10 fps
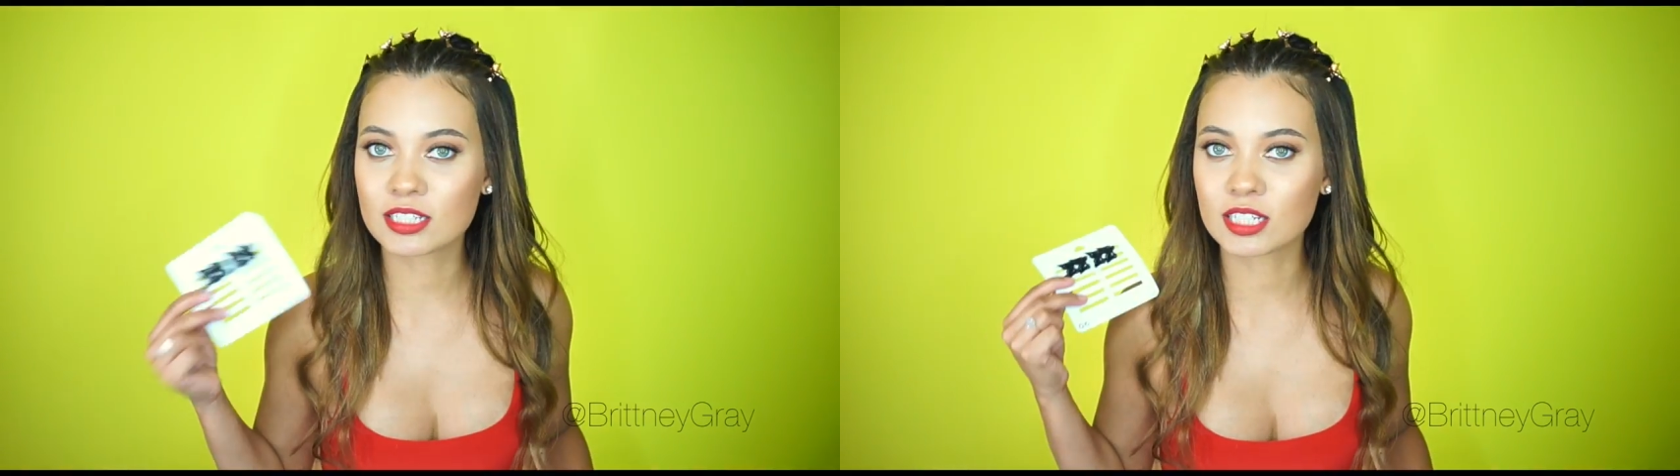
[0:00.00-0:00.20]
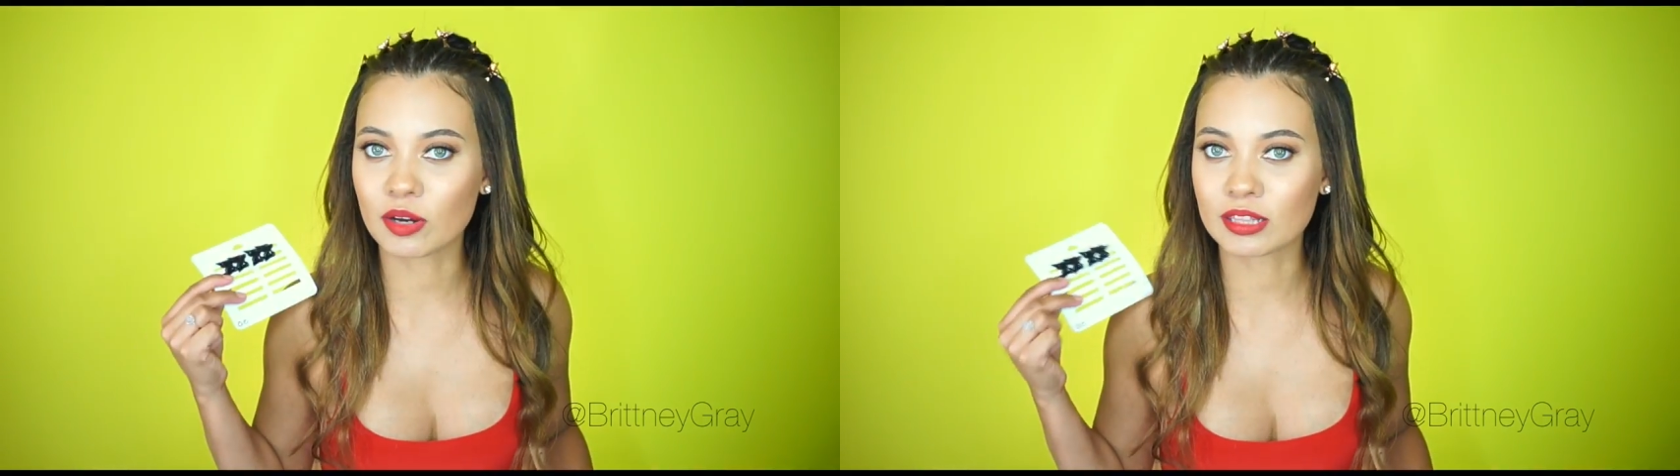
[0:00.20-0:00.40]

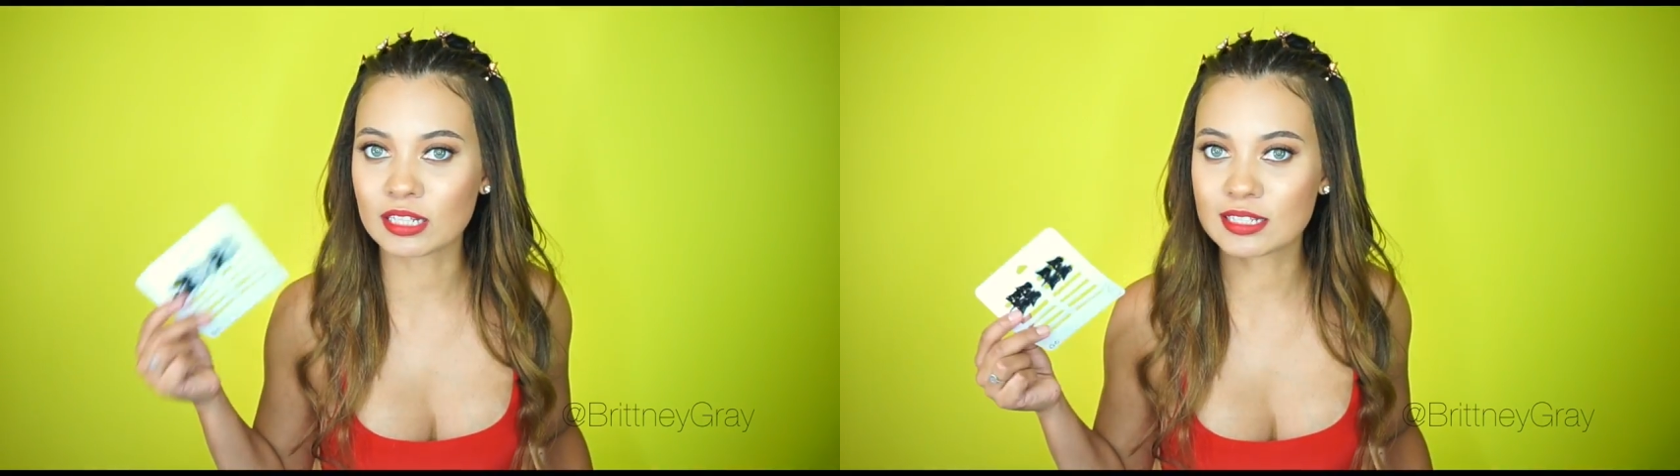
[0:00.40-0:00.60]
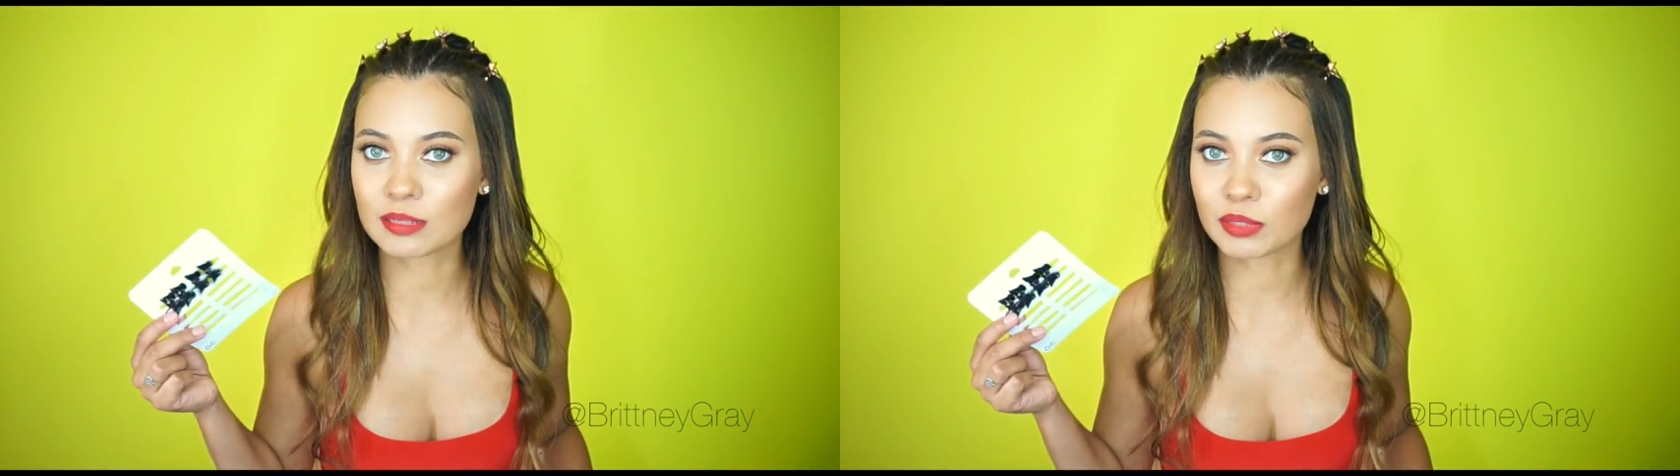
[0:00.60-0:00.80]
So I
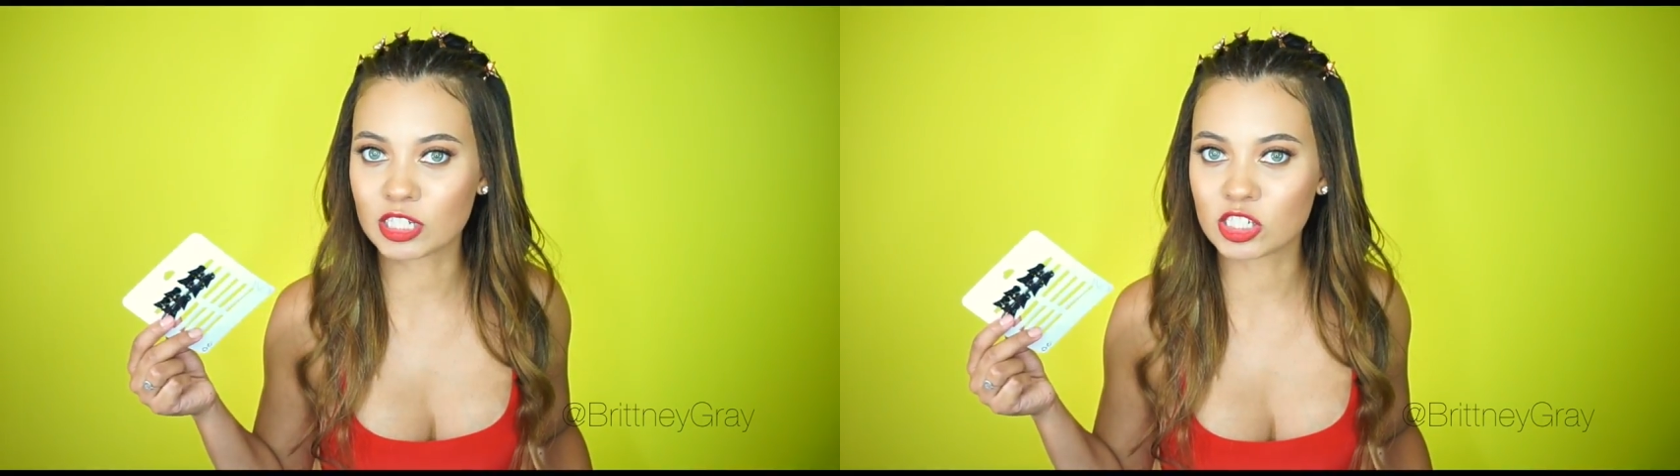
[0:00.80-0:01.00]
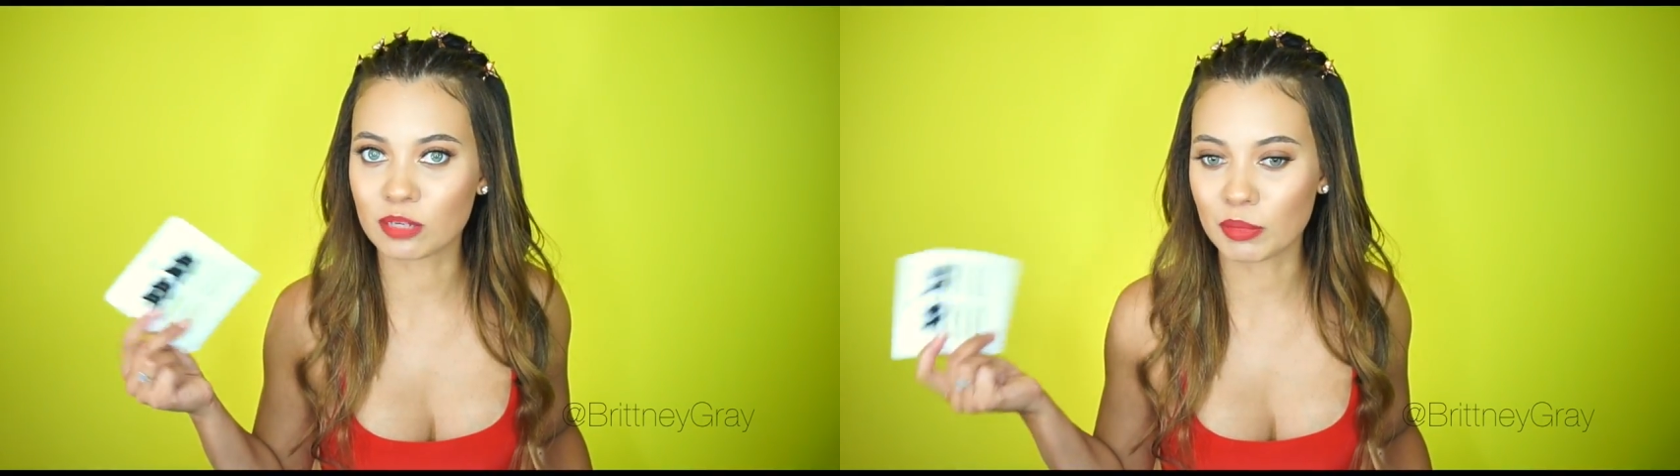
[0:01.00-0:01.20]
think somebody
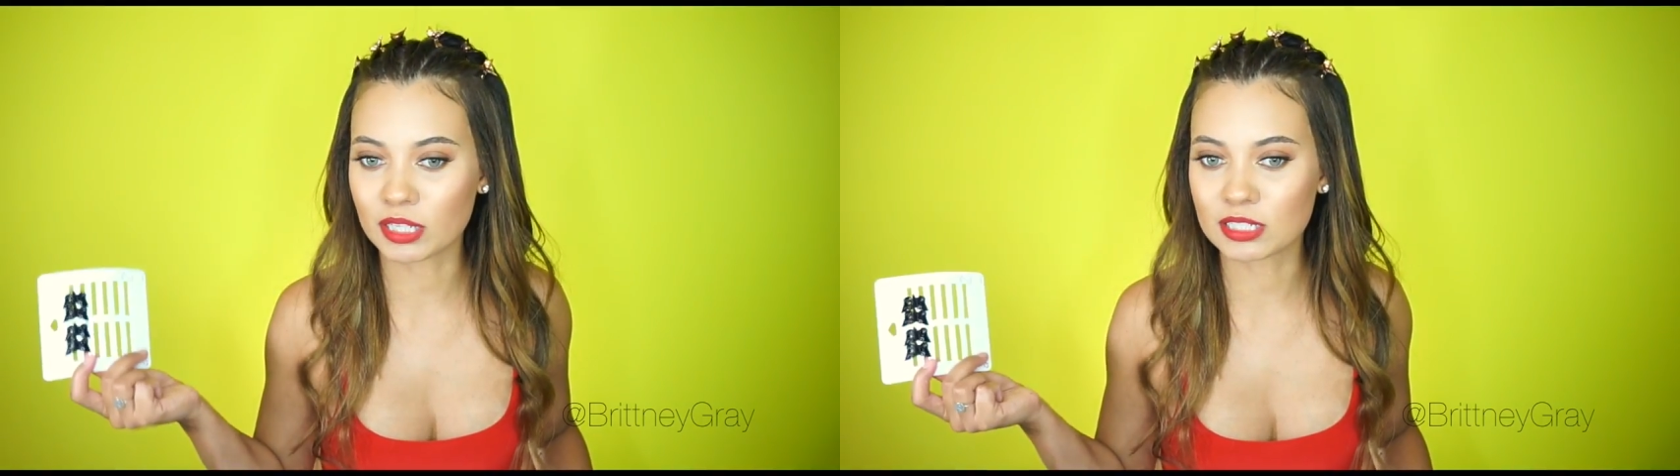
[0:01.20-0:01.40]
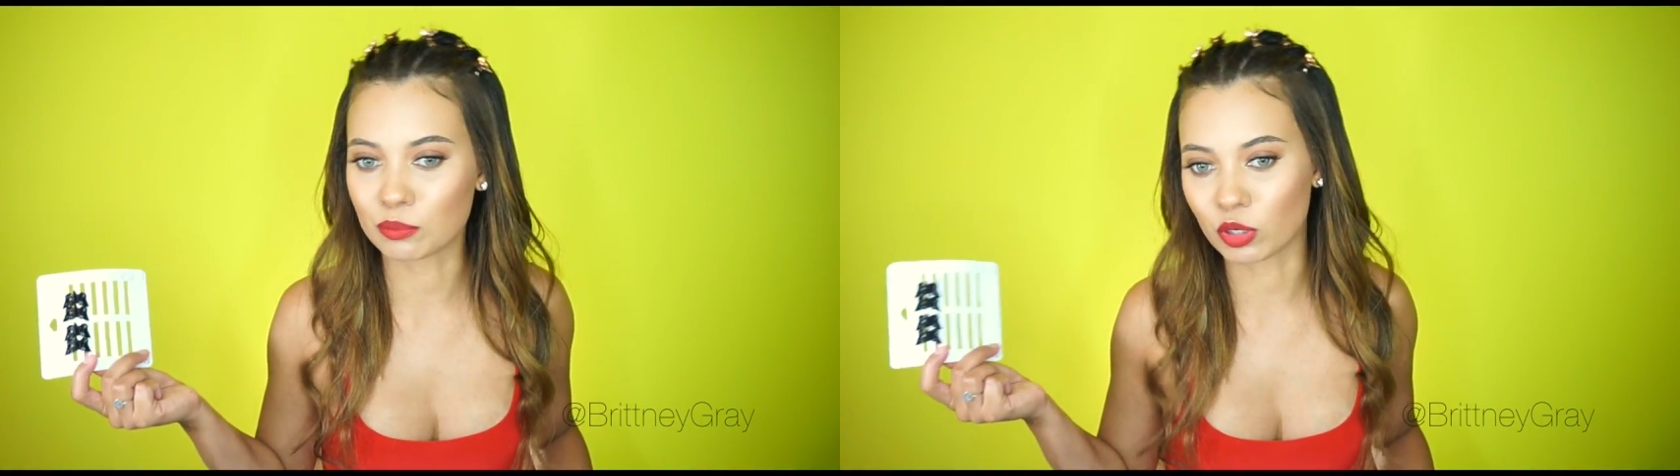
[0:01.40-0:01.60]
should
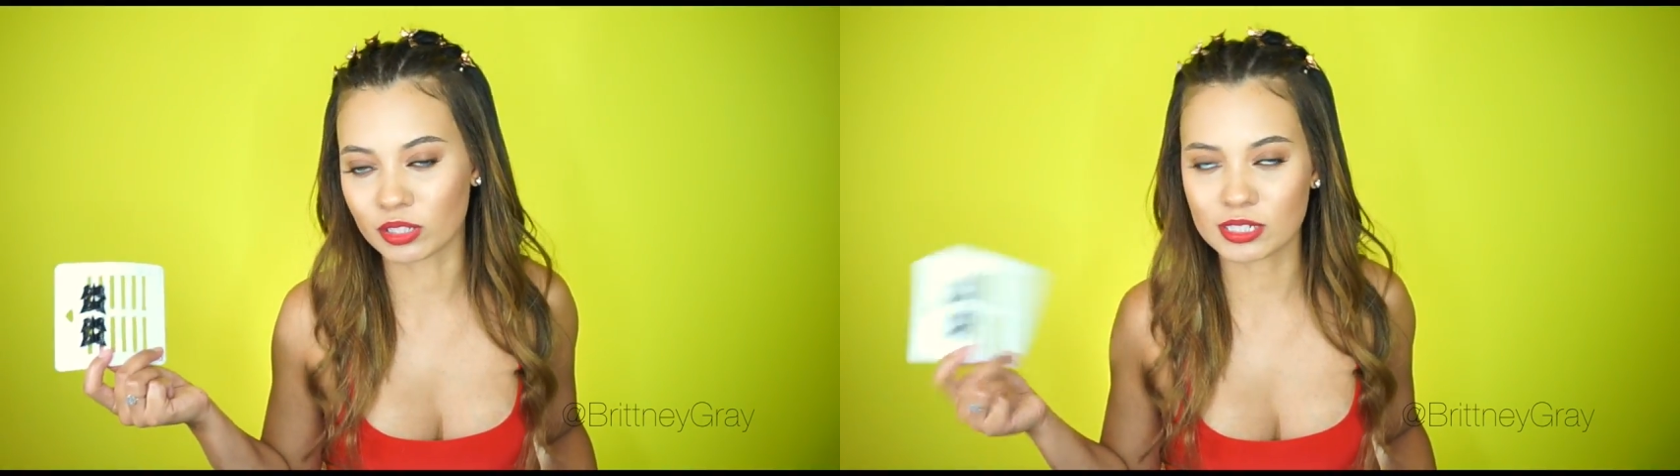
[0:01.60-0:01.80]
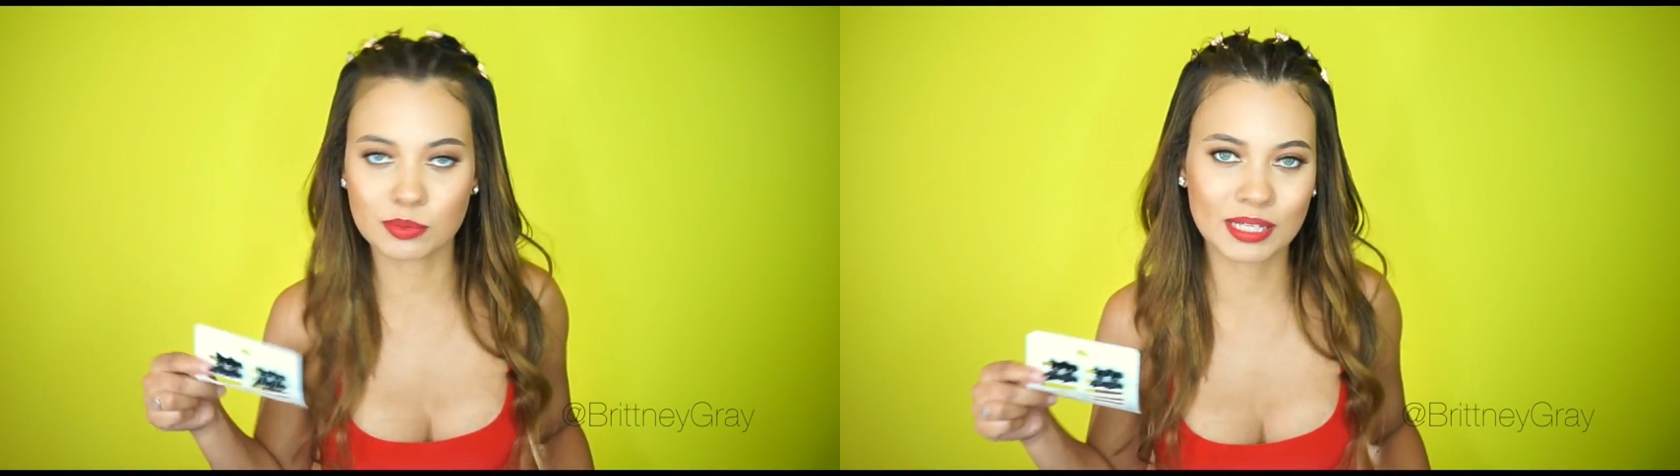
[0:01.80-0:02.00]
make some more of
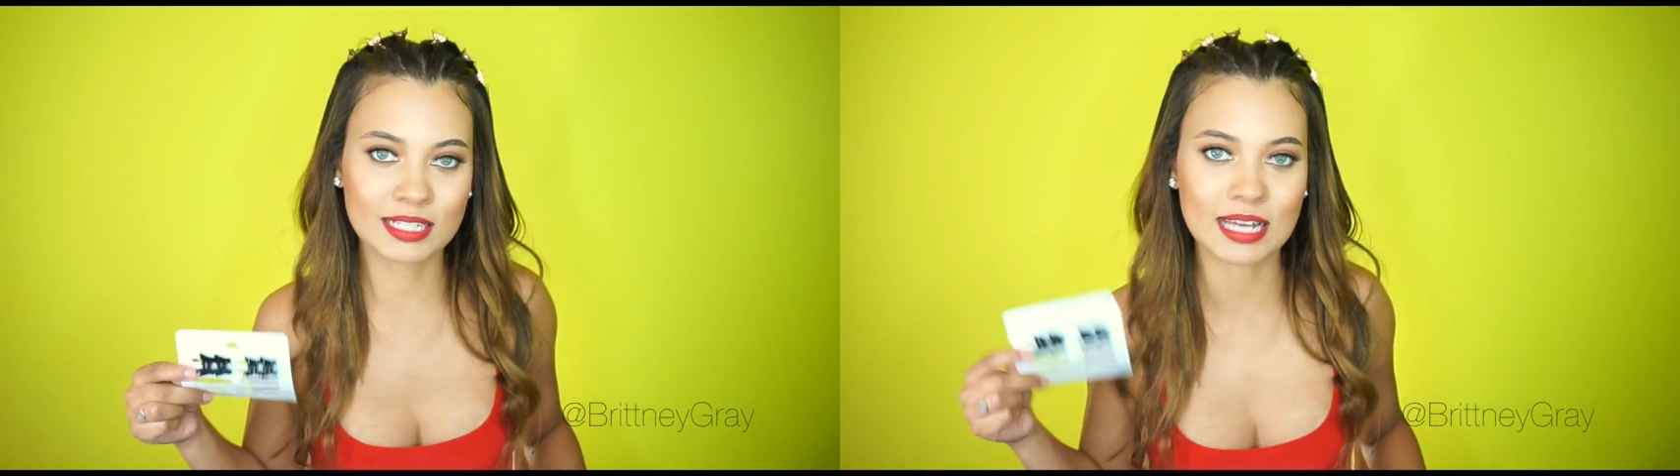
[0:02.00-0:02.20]
these because